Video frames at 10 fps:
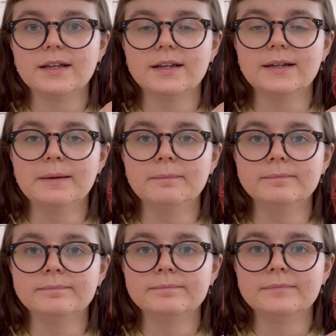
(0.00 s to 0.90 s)

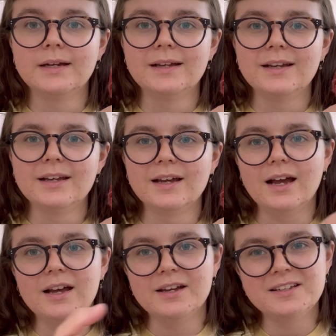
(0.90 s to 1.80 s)

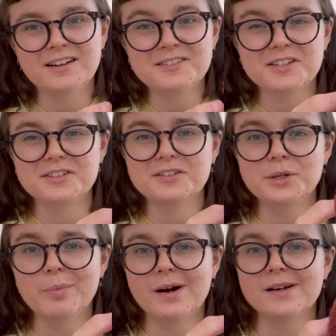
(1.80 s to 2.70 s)
Her yarns are
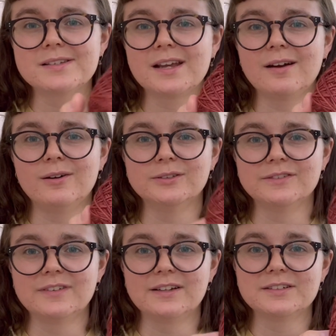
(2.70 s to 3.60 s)
super hard to get hold
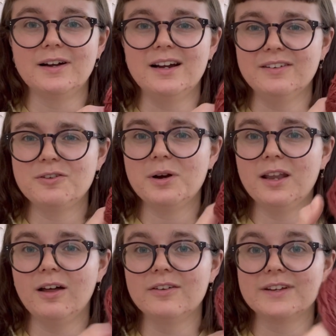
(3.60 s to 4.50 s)
of now, so I have quite a
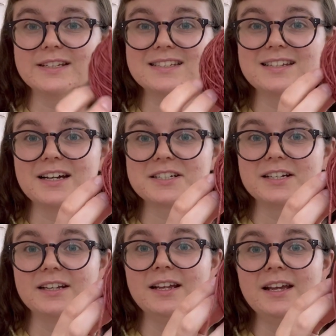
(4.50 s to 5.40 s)
lot of it in stash,
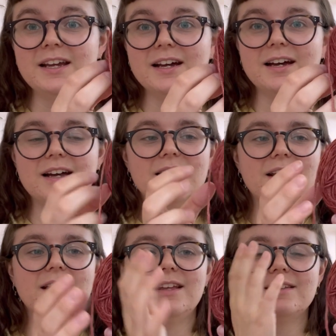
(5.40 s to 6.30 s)
and
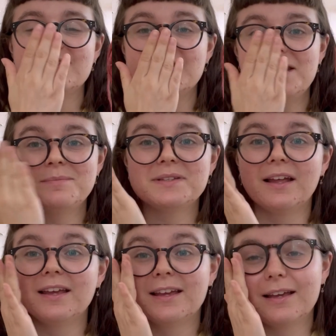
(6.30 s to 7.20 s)
it seems
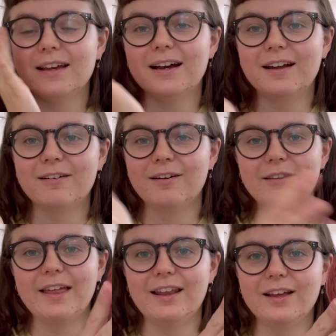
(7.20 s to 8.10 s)
like, I don't know,
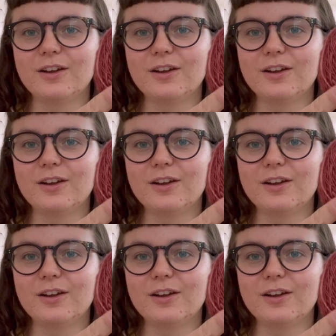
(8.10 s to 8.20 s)
they're like